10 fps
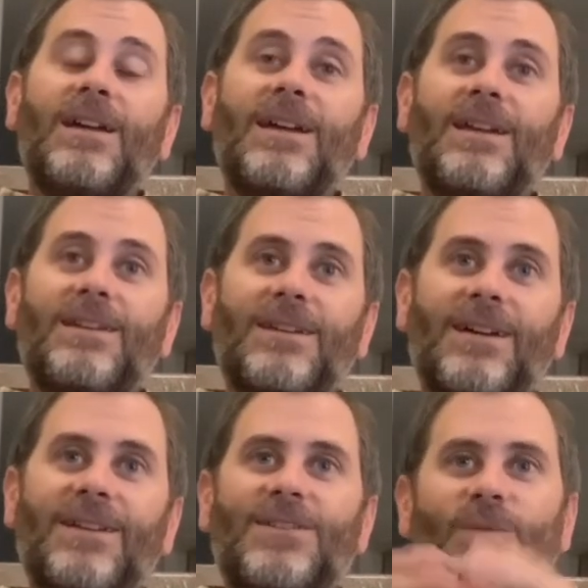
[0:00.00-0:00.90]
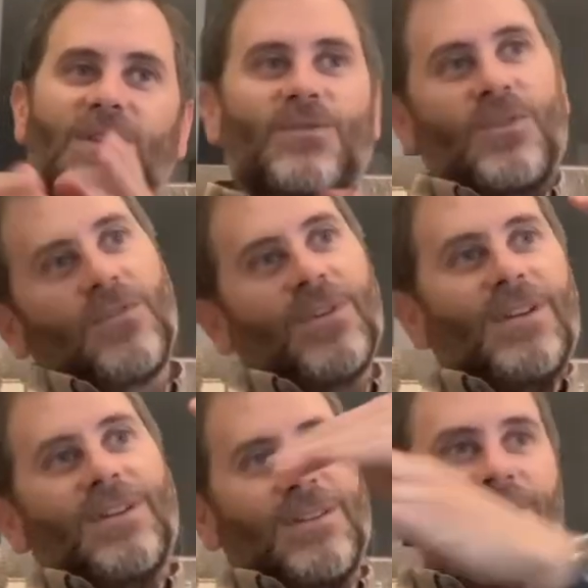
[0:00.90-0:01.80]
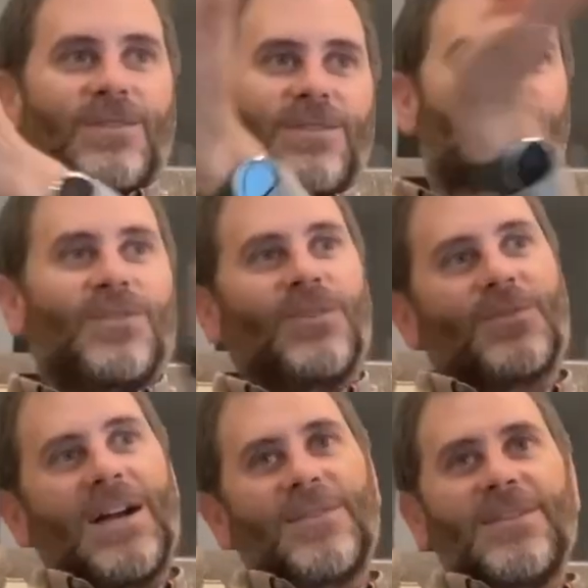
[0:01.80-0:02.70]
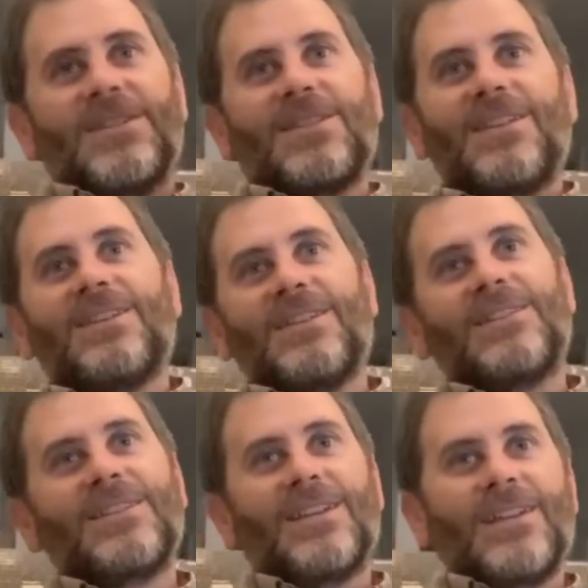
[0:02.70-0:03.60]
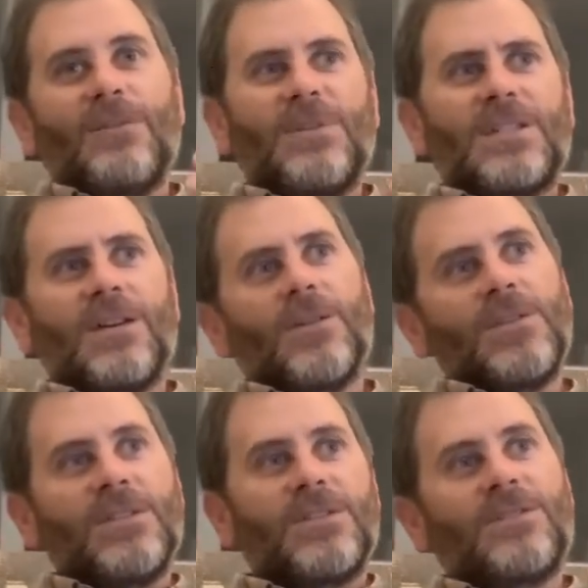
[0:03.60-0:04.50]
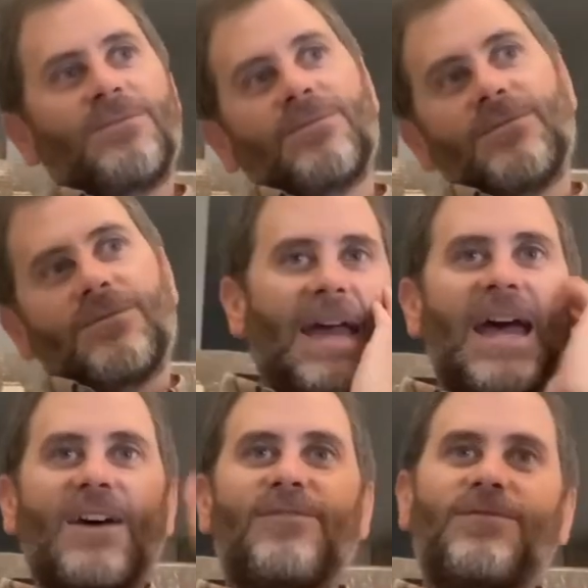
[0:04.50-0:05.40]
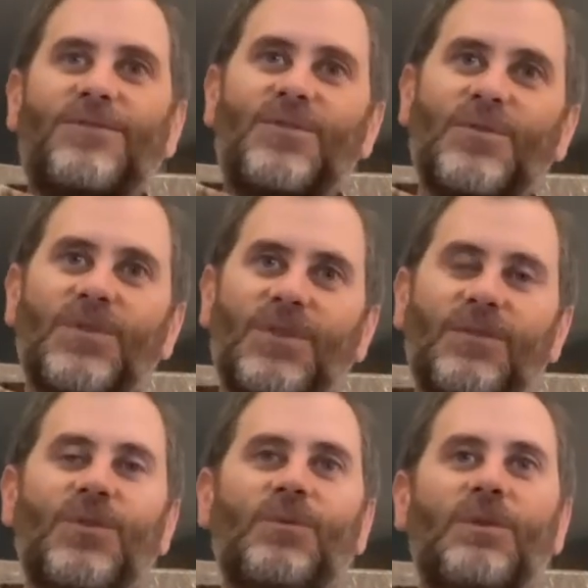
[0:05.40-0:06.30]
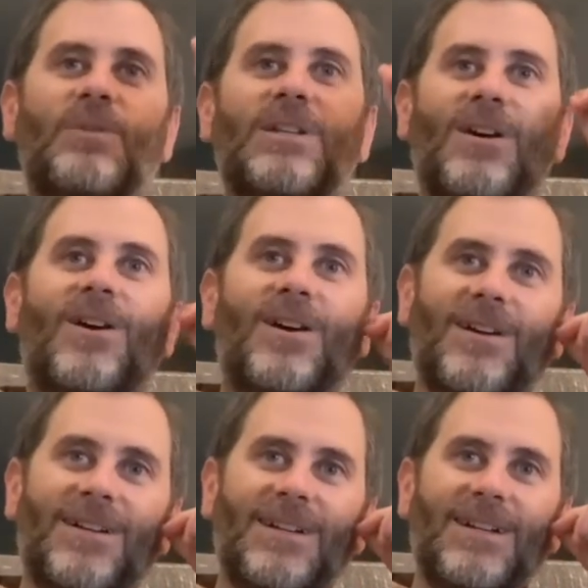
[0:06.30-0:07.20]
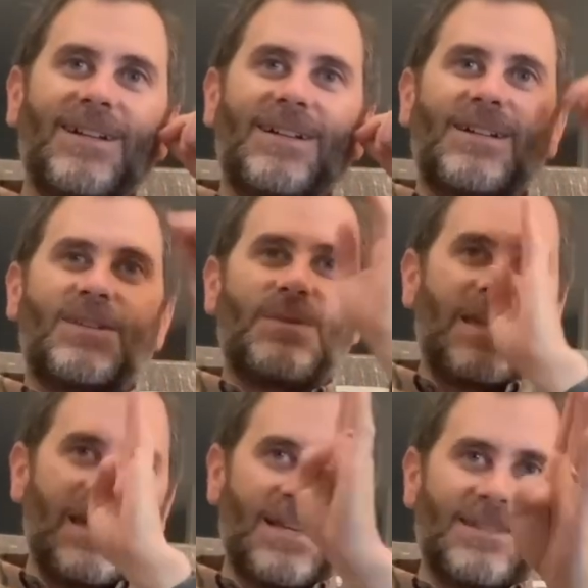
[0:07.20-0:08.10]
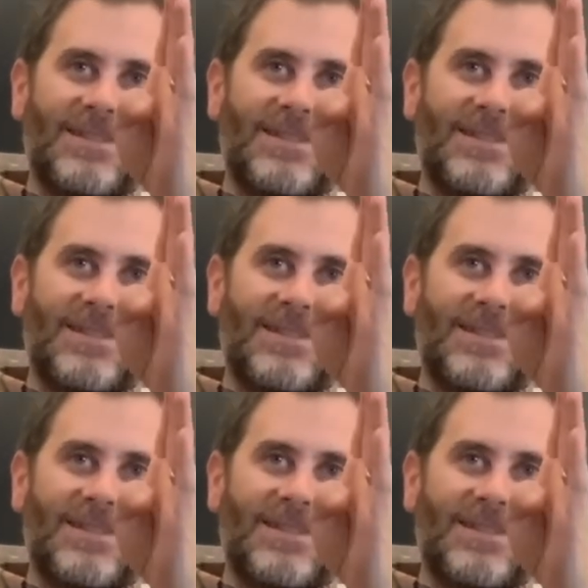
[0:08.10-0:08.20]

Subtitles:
And so we sort of, circle around these things and we tell these half truth of who we really are because we can't.